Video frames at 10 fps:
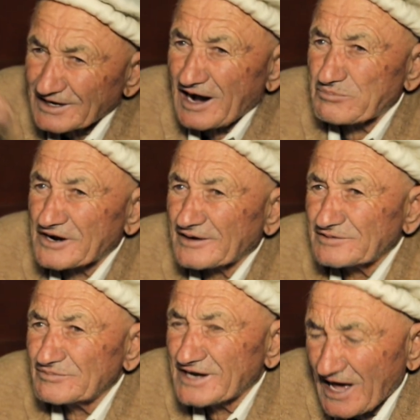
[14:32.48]
you
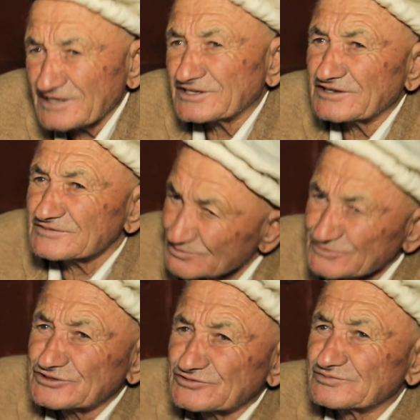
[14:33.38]
should eat a
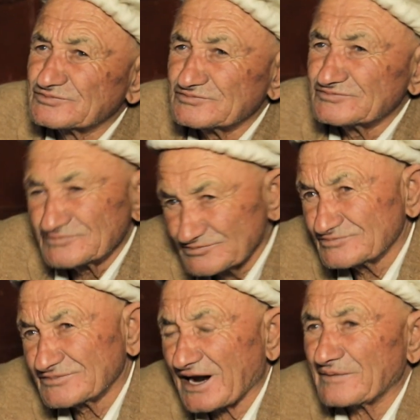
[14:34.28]
tablespoon a
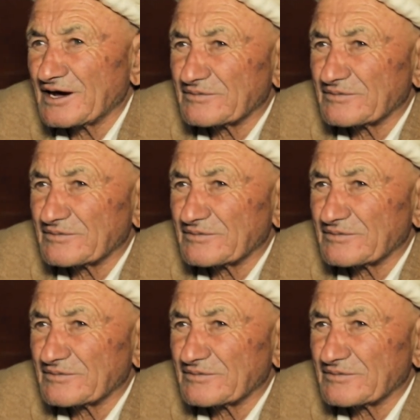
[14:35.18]
day.